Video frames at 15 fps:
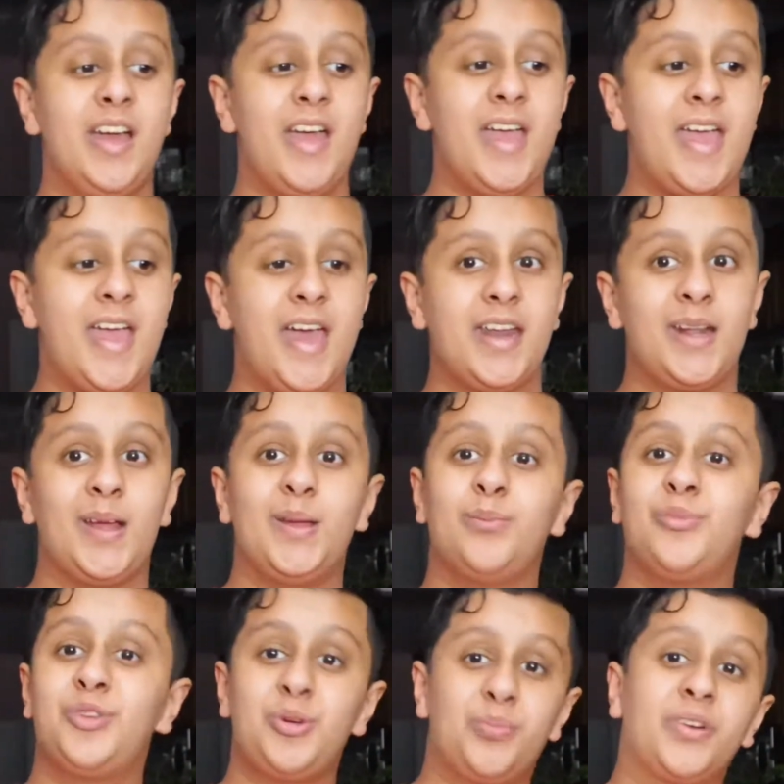and I am
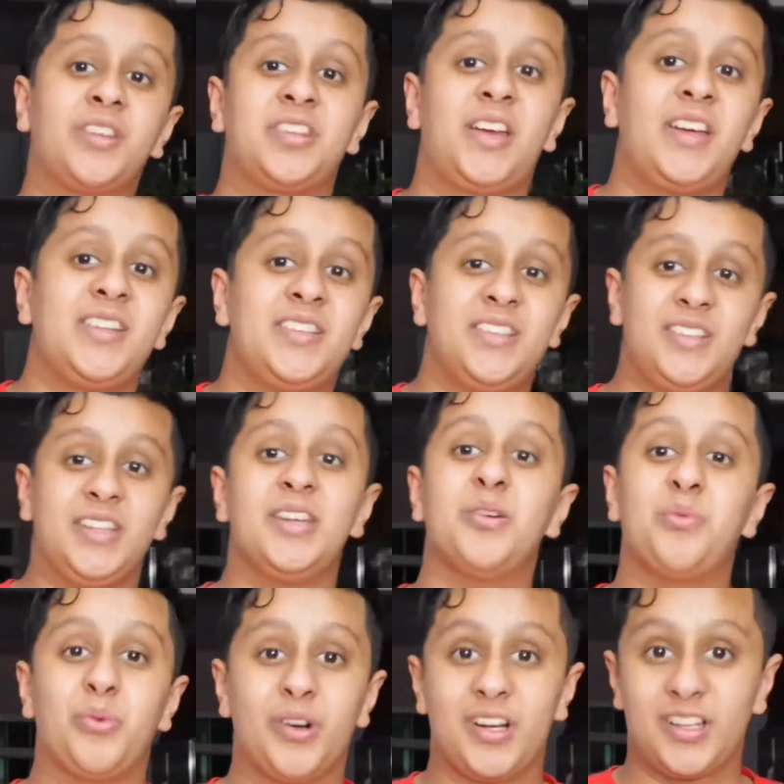super excited to see
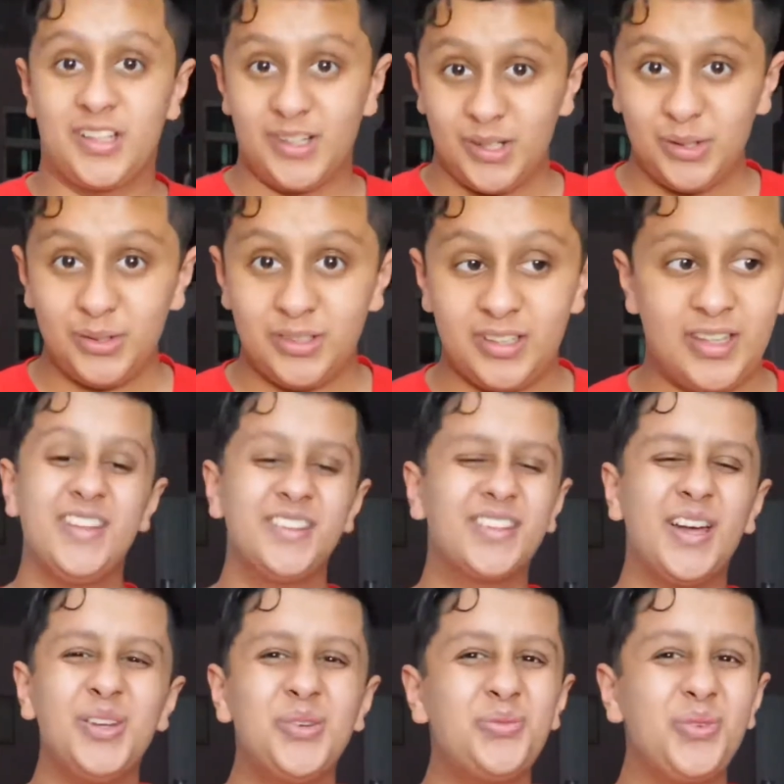where it goes. It's
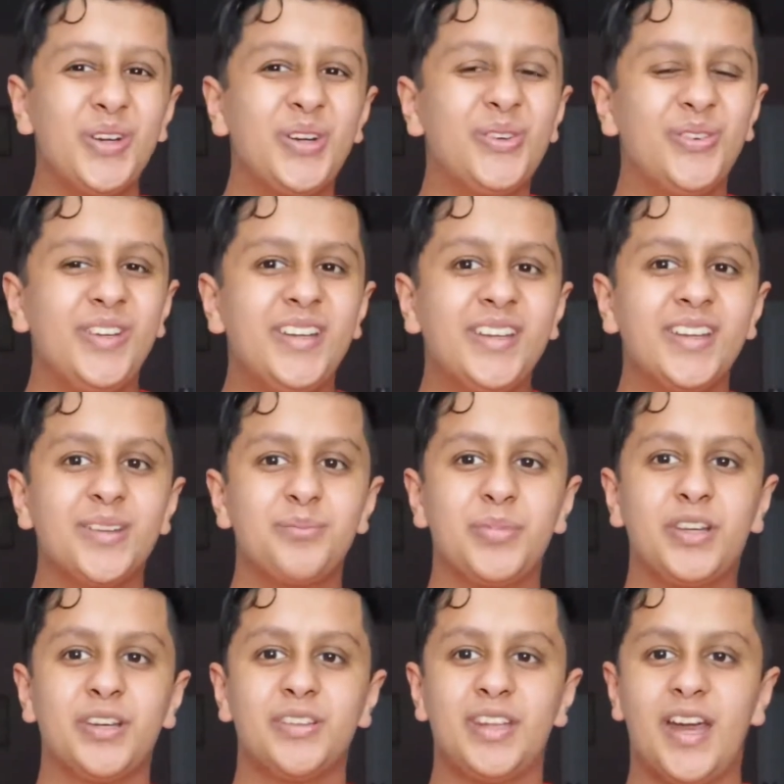kind of weird reading it
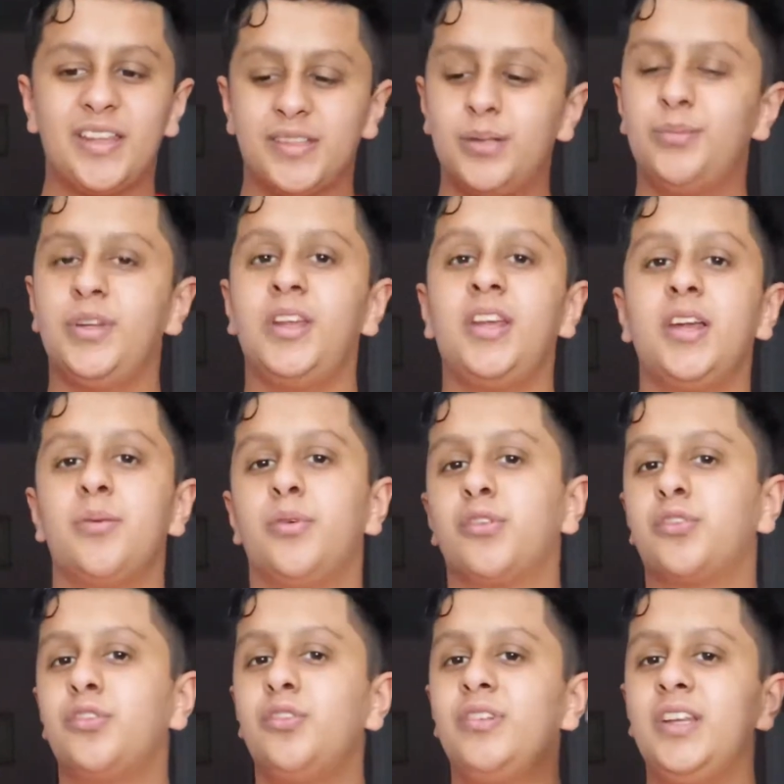because as I'm reading it, I'm
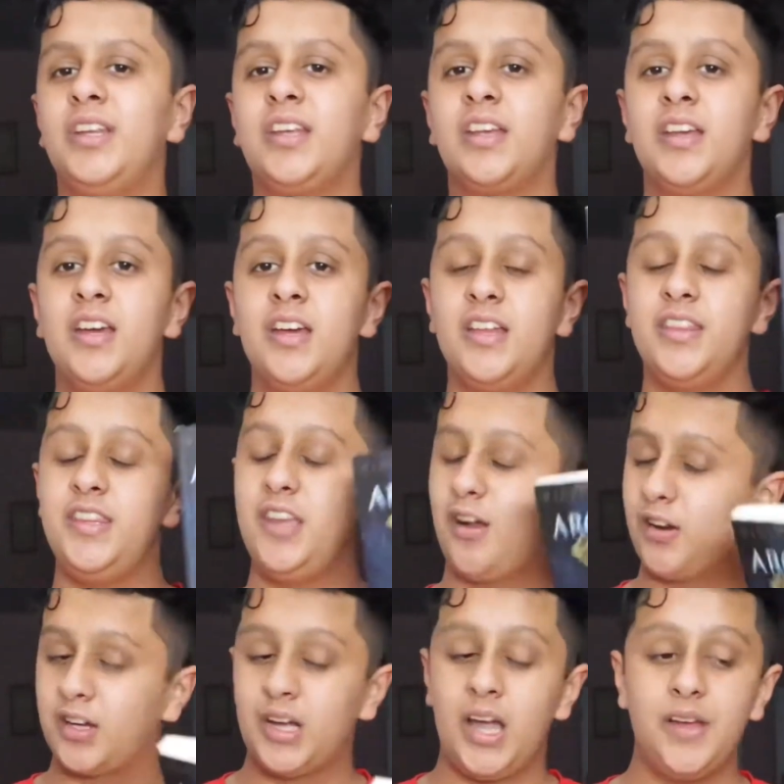also reading the
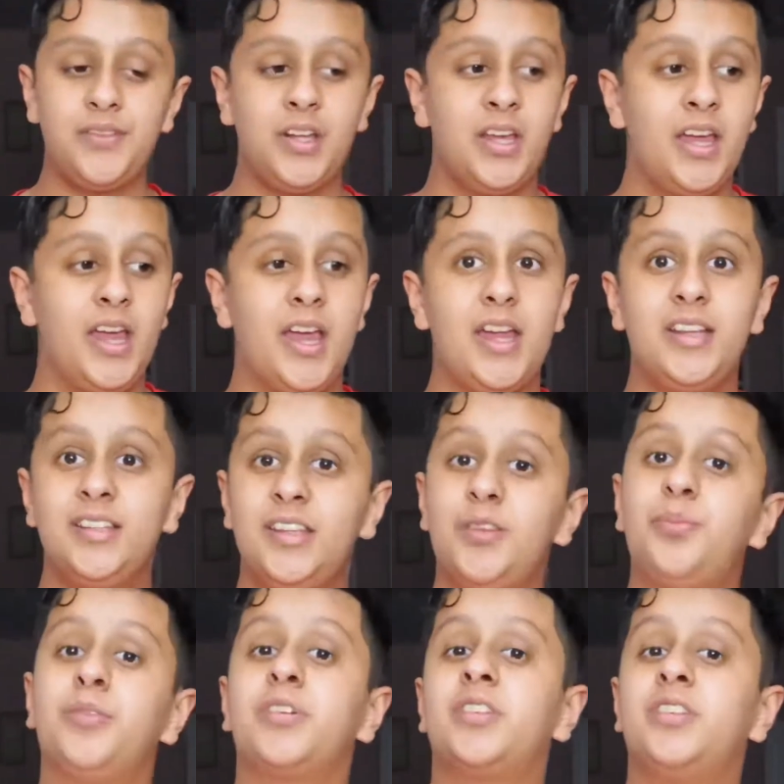archived, and in this
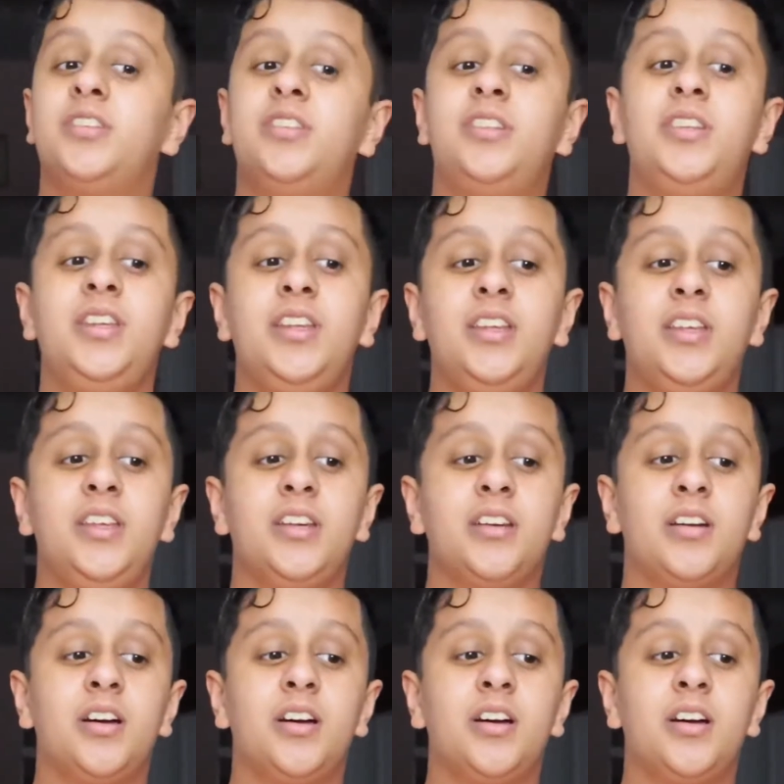book the